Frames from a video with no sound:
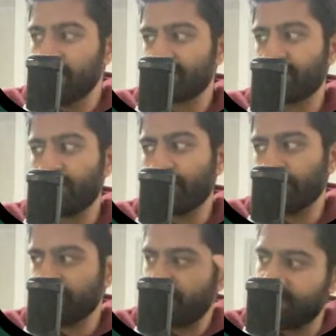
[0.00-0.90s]
So
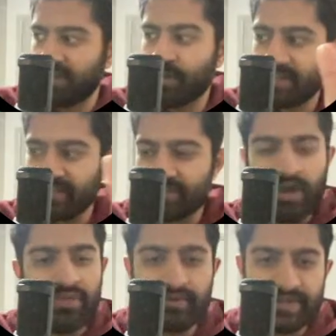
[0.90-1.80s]
if I quickly just
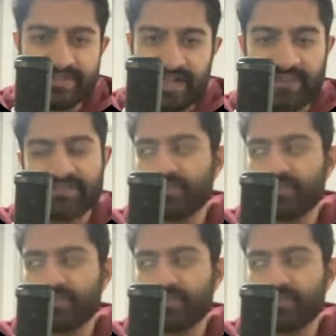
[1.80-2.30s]
go through his stats.